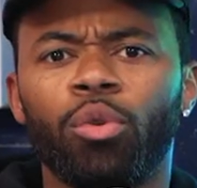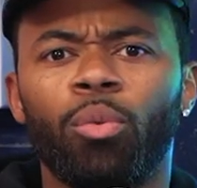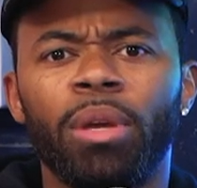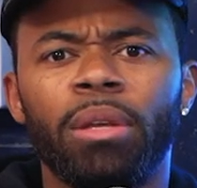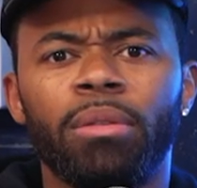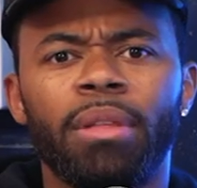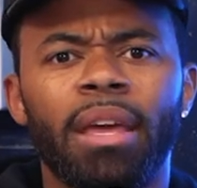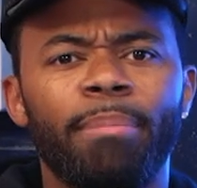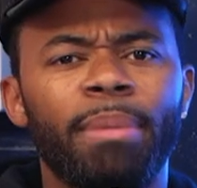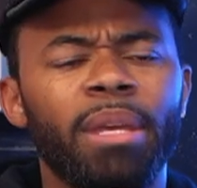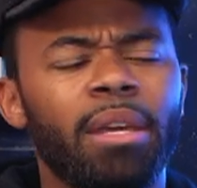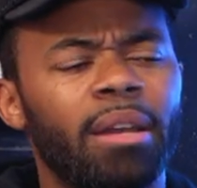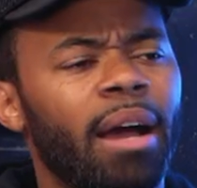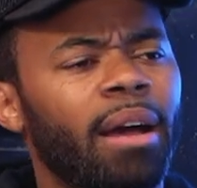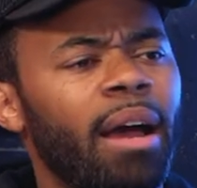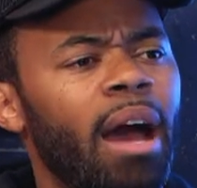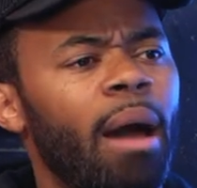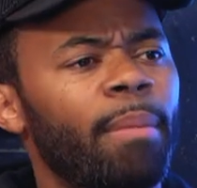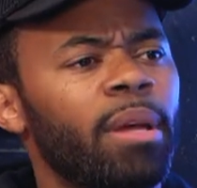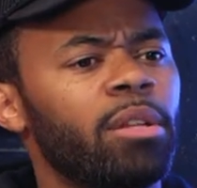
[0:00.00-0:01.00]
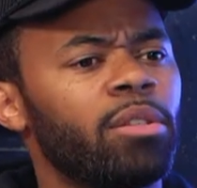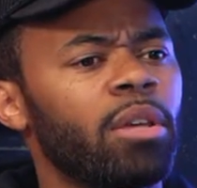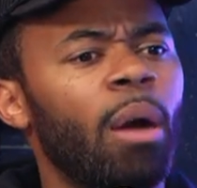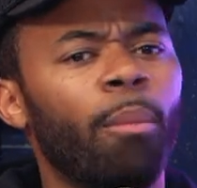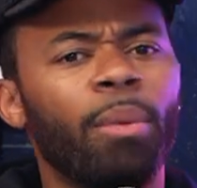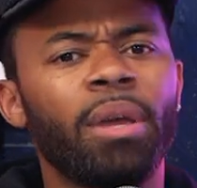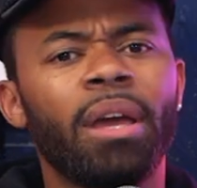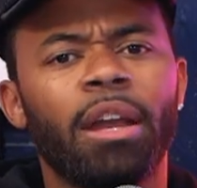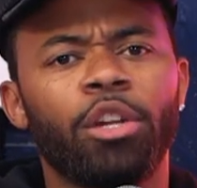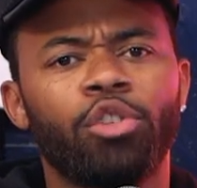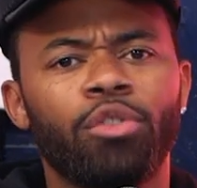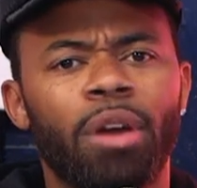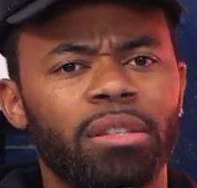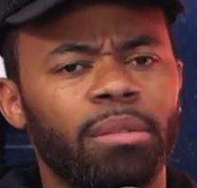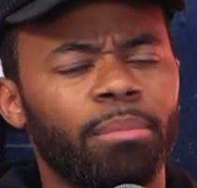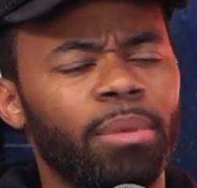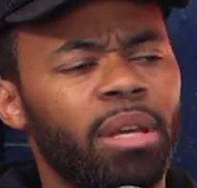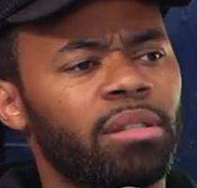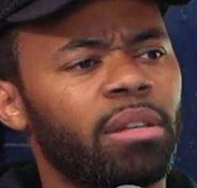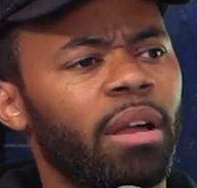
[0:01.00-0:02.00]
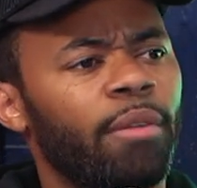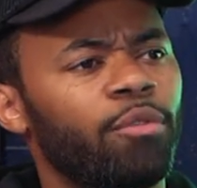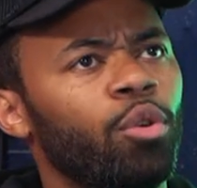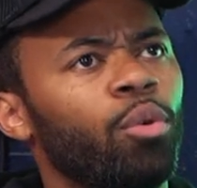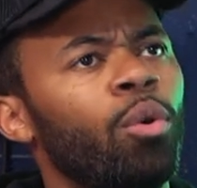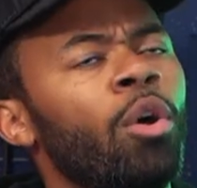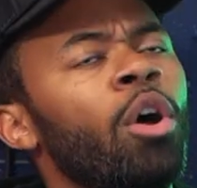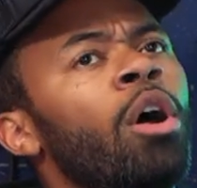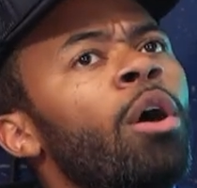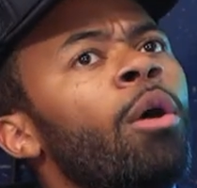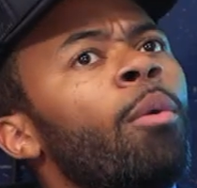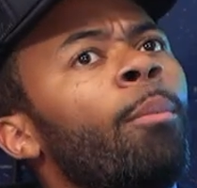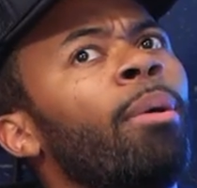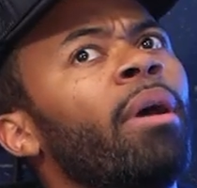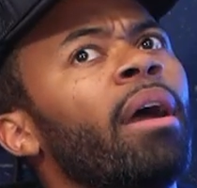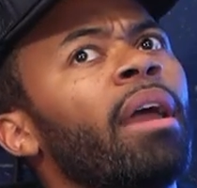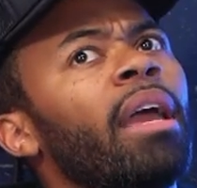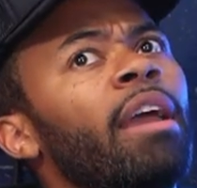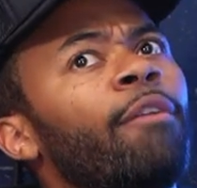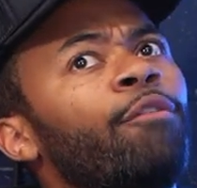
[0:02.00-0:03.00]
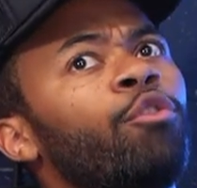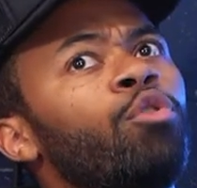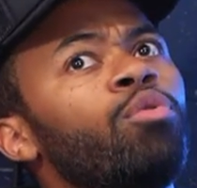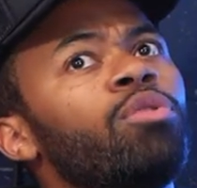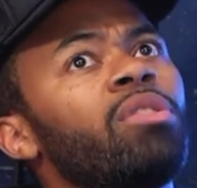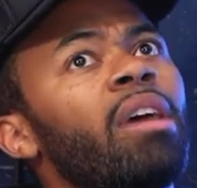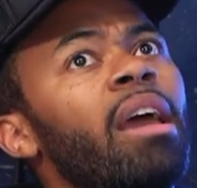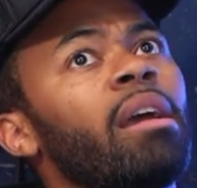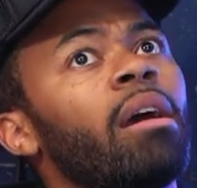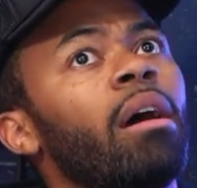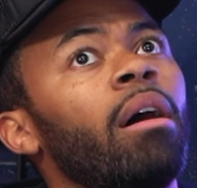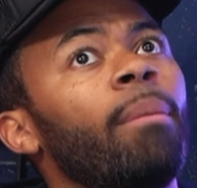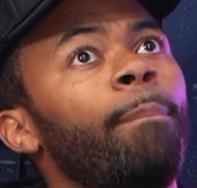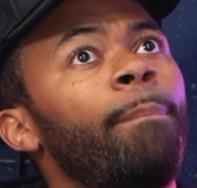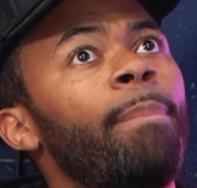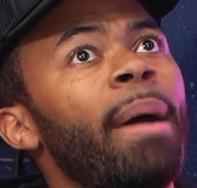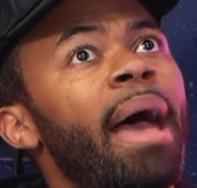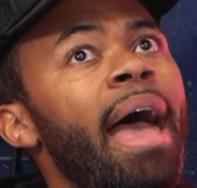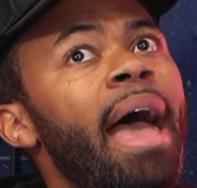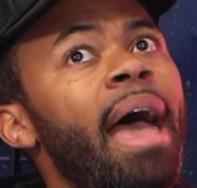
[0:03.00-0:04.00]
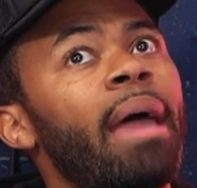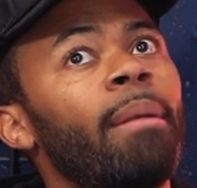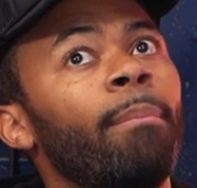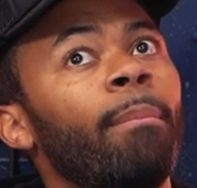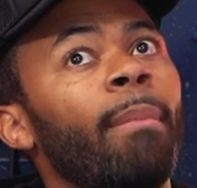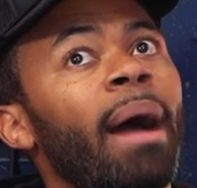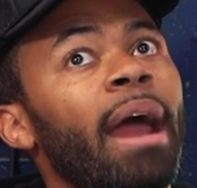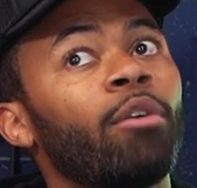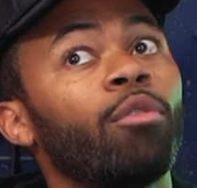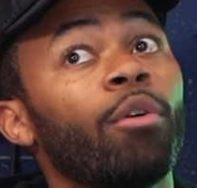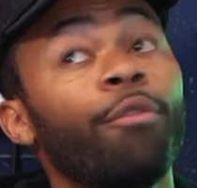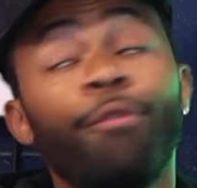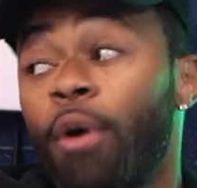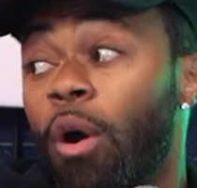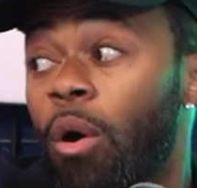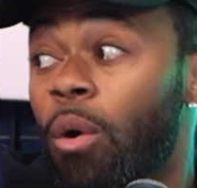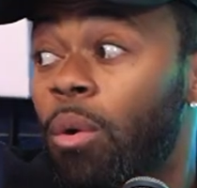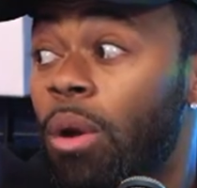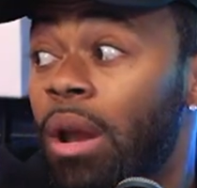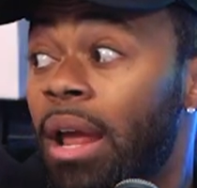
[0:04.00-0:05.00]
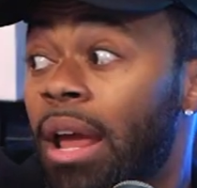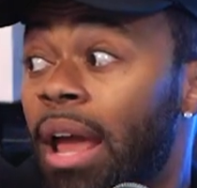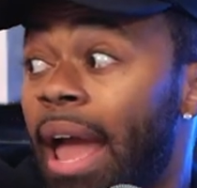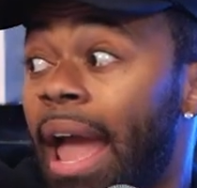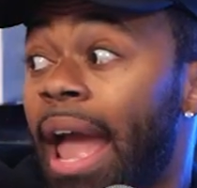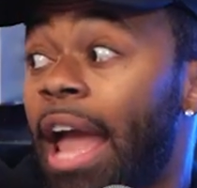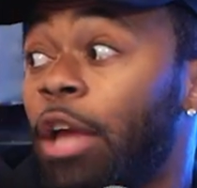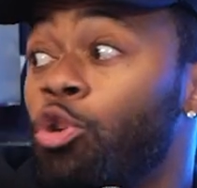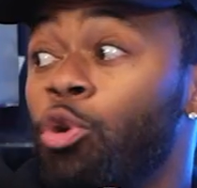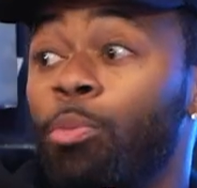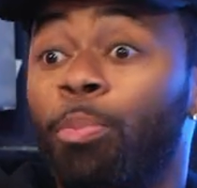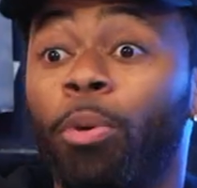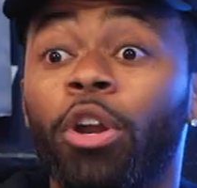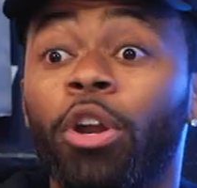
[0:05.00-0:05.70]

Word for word: too. We they be in our comments OD. and we got to try some of your stuff too. But if you take a bad microphone and you